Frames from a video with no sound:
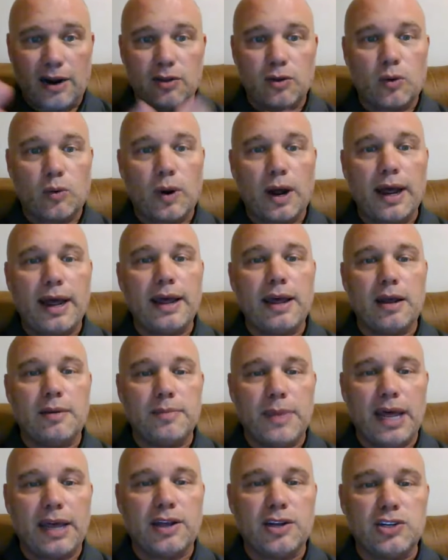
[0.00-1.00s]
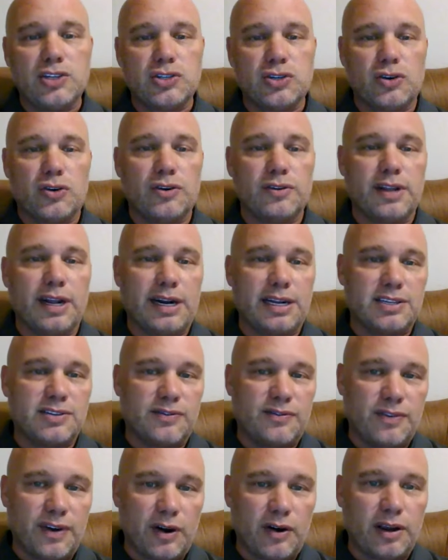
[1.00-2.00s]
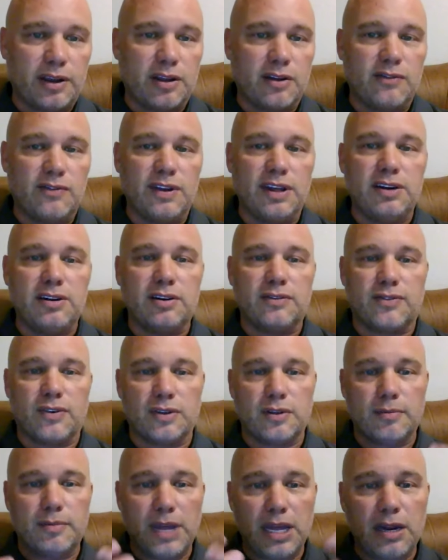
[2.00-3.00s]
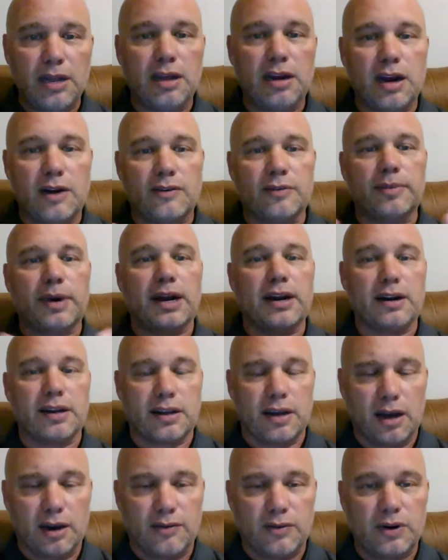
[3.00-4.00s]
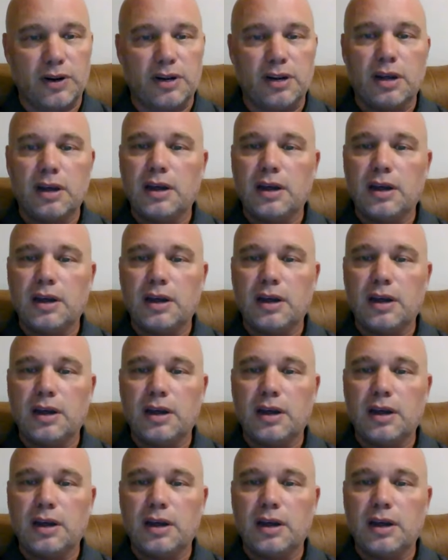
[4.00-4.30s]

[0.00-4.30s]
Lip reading: their way and making sure that it's very convenient for the media and everybody to cover it